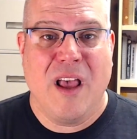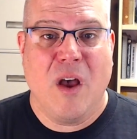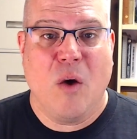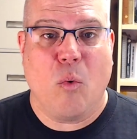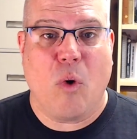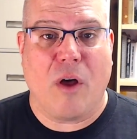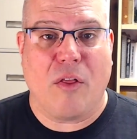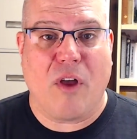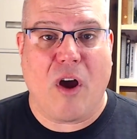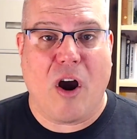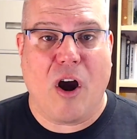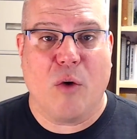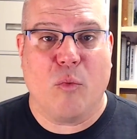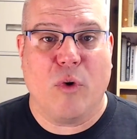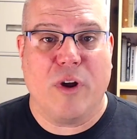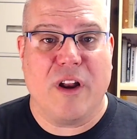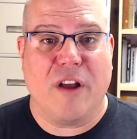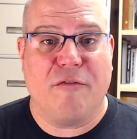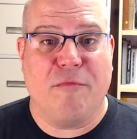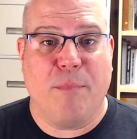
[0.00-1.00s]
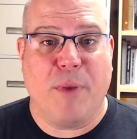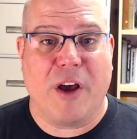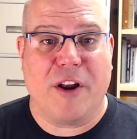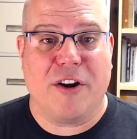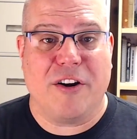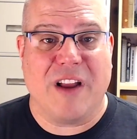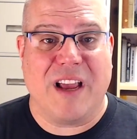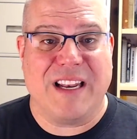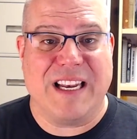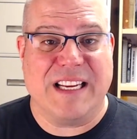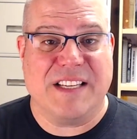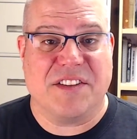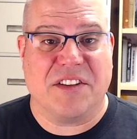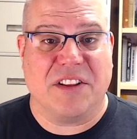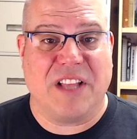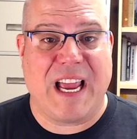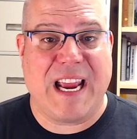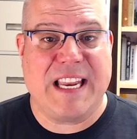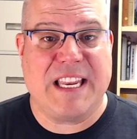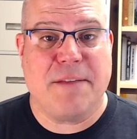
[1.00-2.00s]
while the heartwood of butternut is
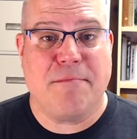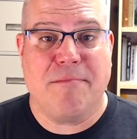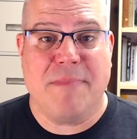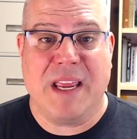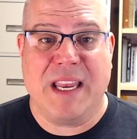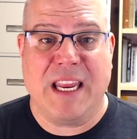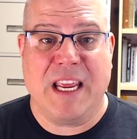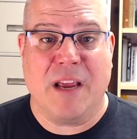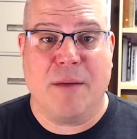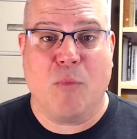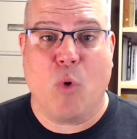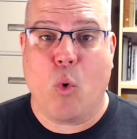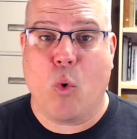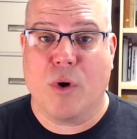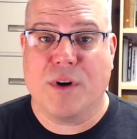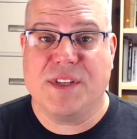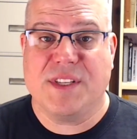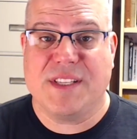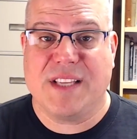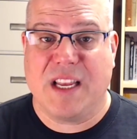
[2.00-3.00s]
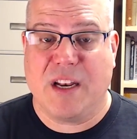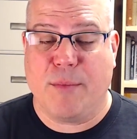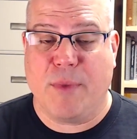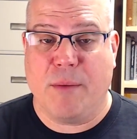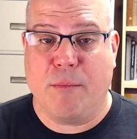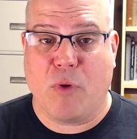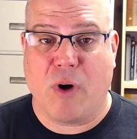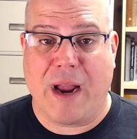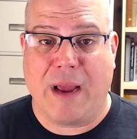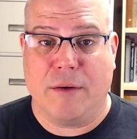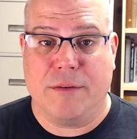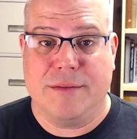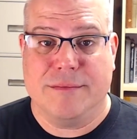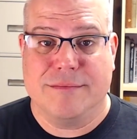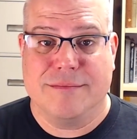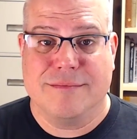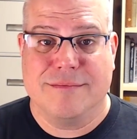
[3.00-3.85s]
light, medium, or cinnamon brown.